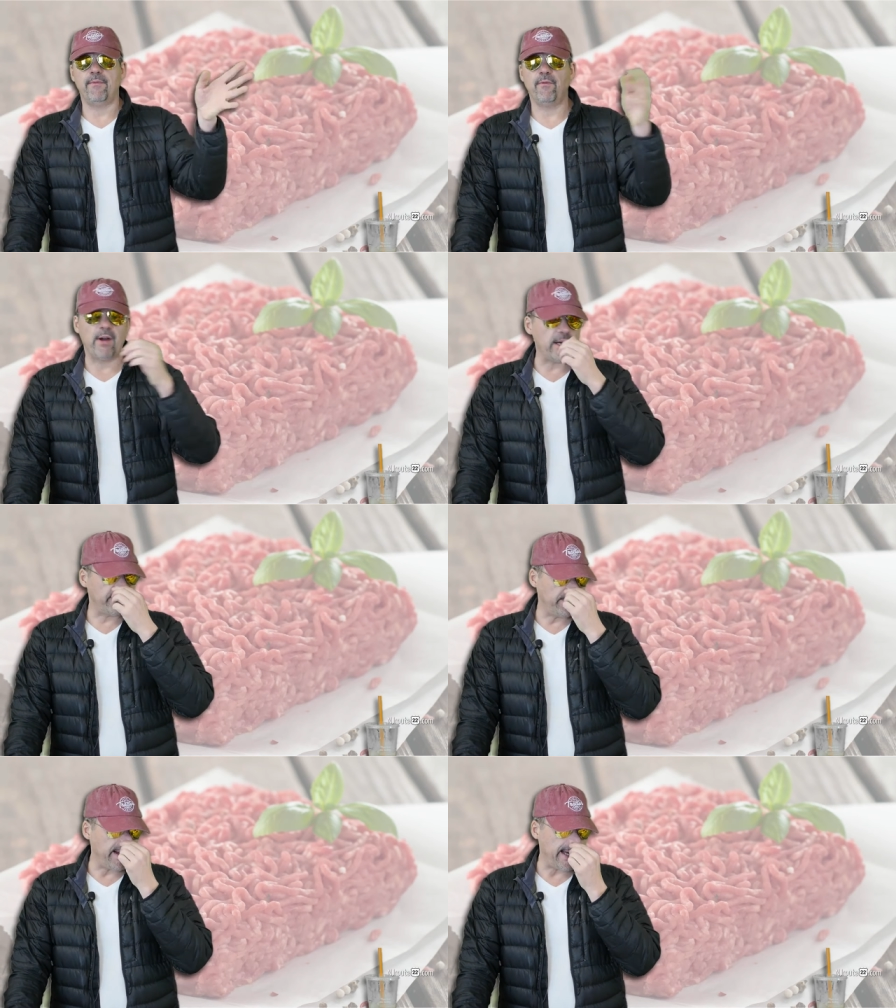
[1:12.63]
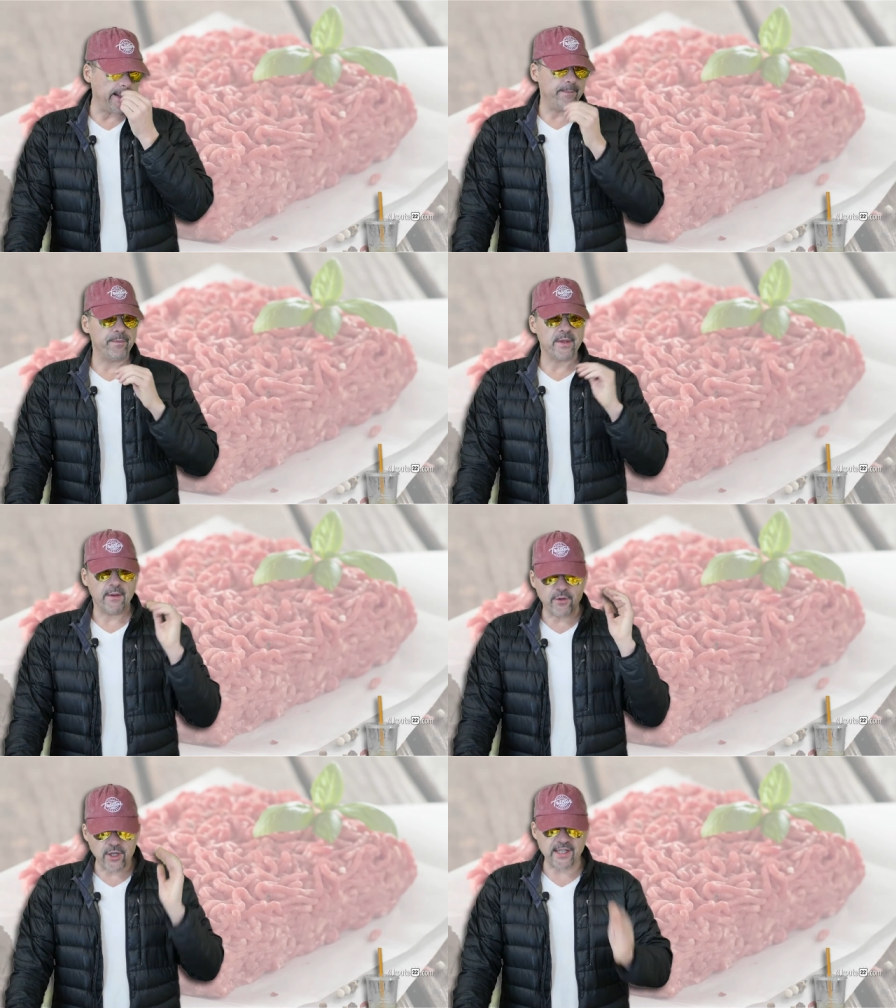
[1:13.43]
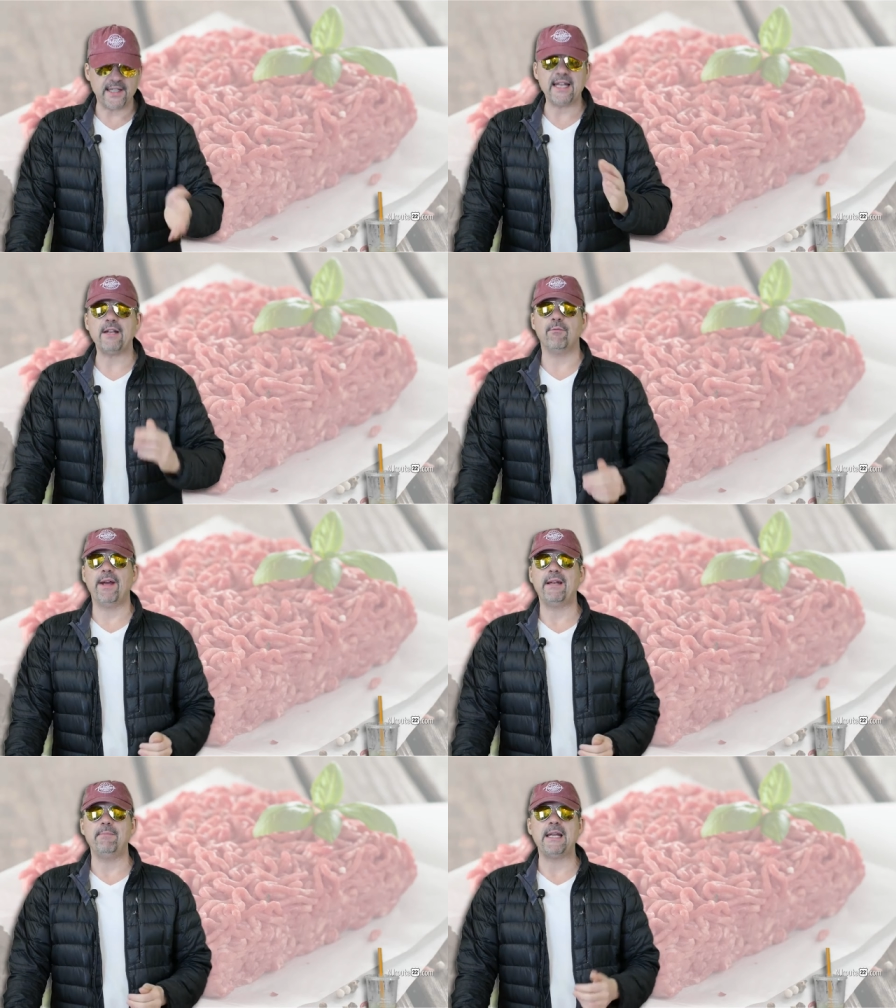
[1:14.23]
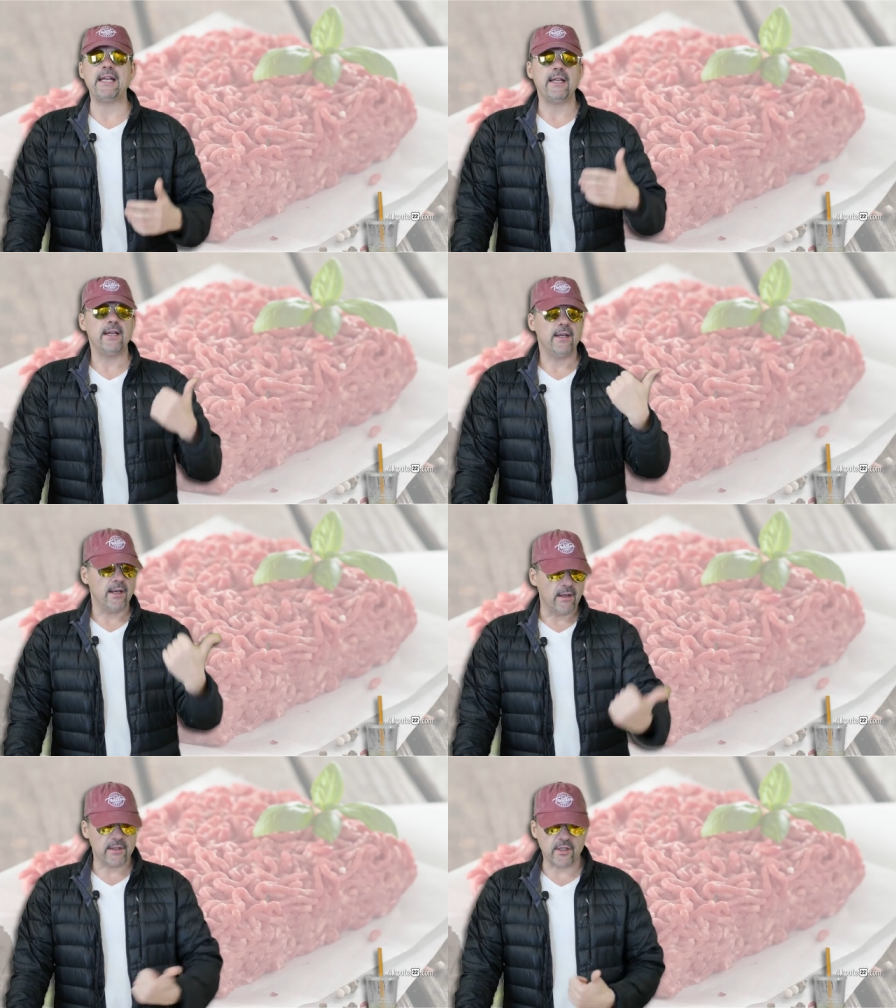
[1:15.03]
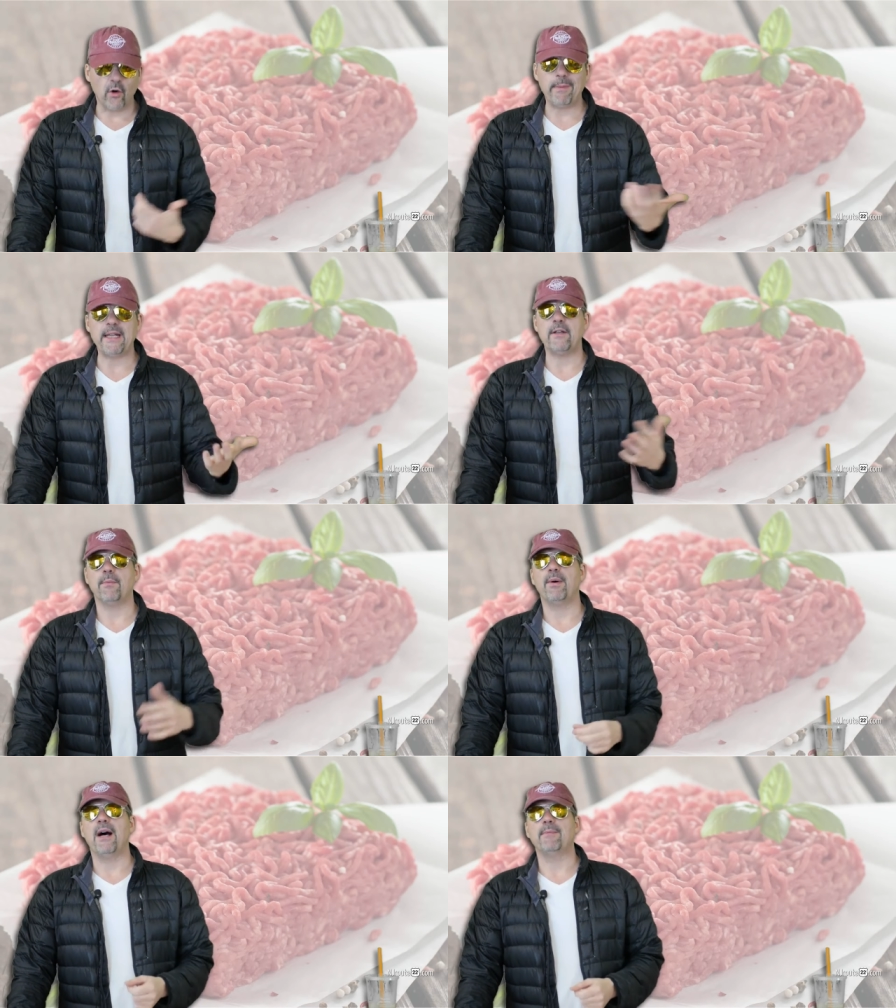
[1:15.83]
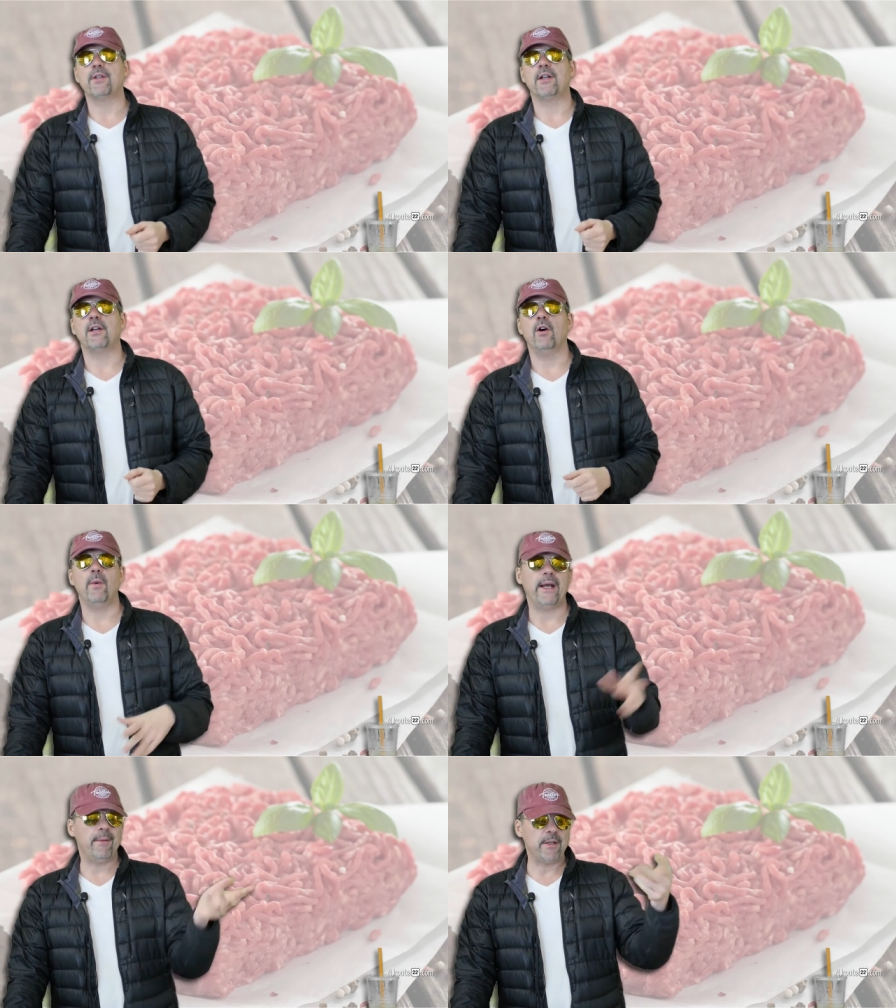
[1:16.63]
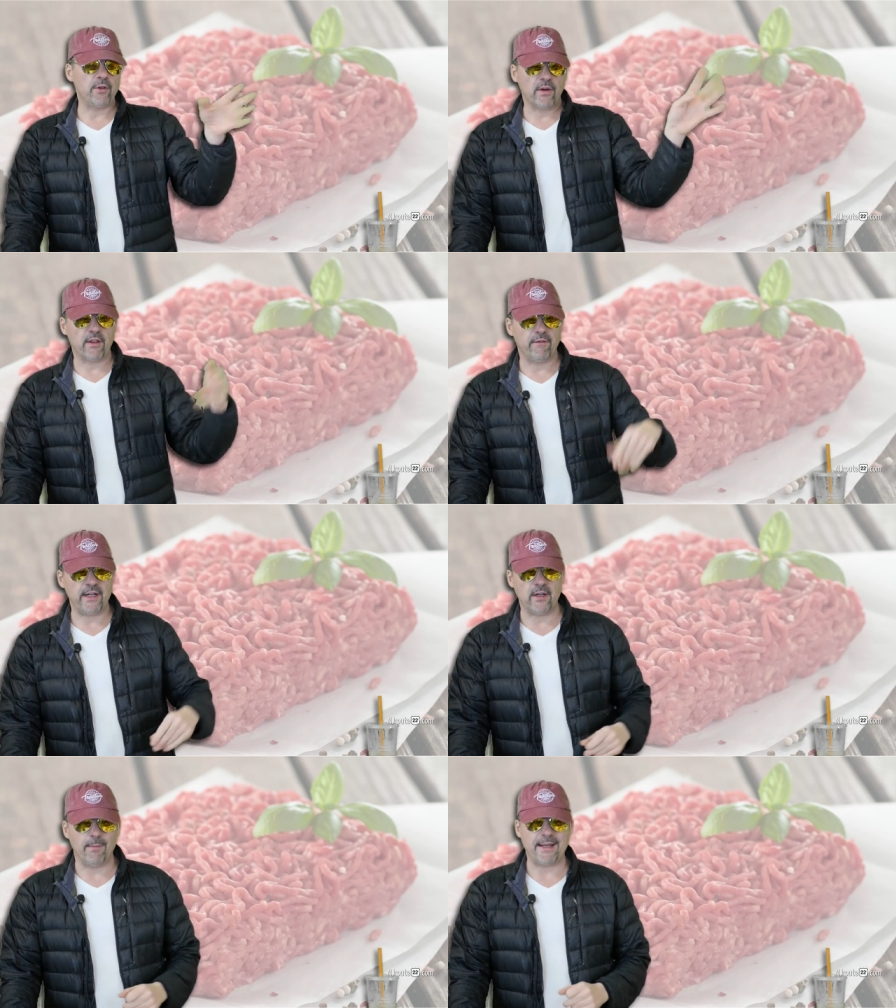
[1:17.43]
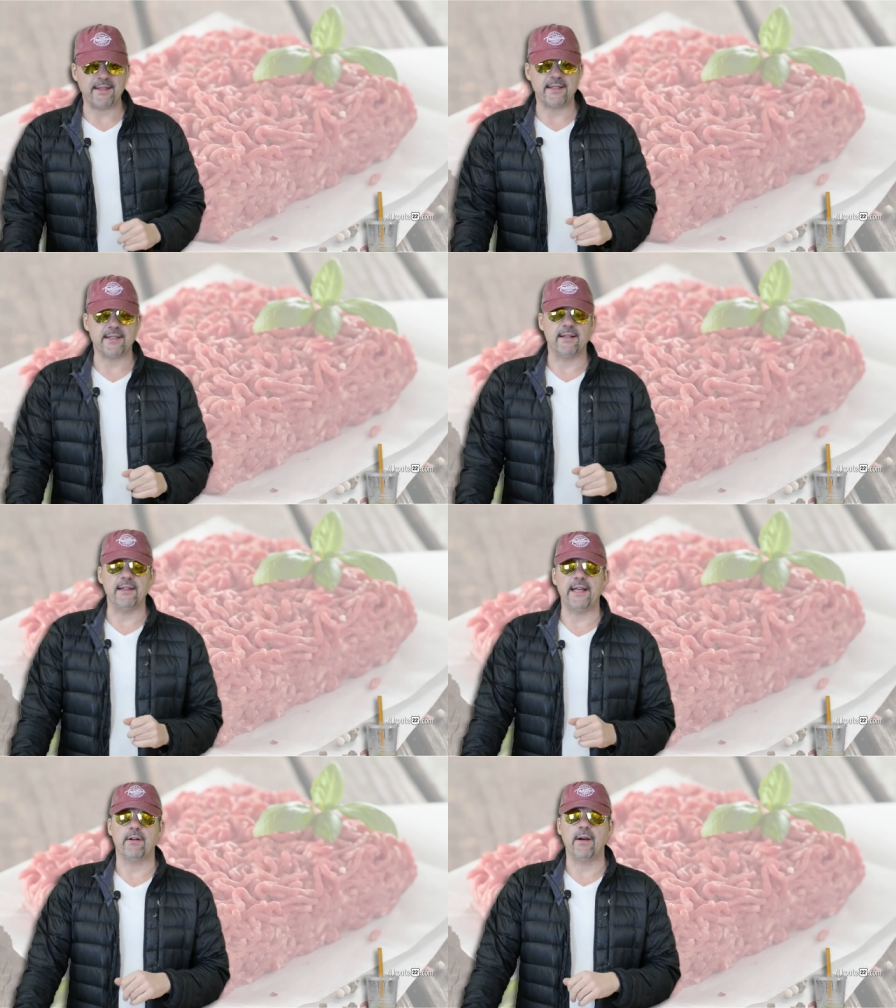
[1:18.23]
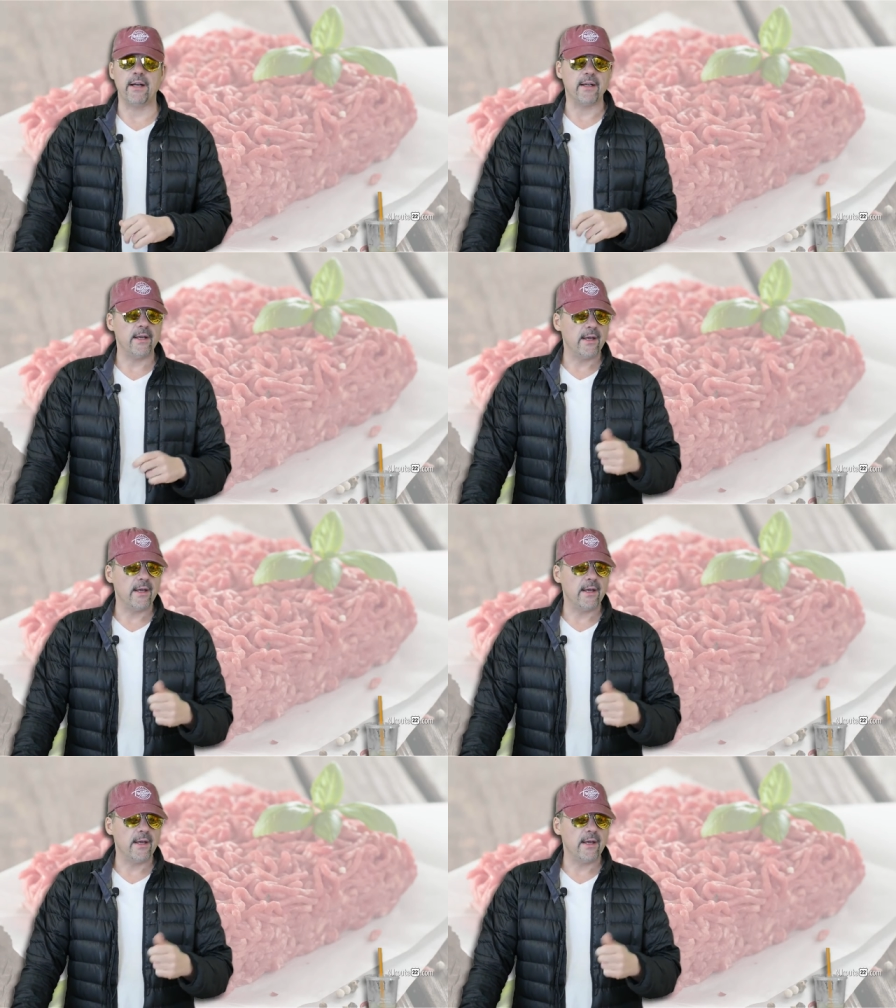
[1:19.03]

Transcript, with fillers: right off the bat. If you just eat red meat, so many of your problems are going to go away. And I'm going to do another video about this uh, later on.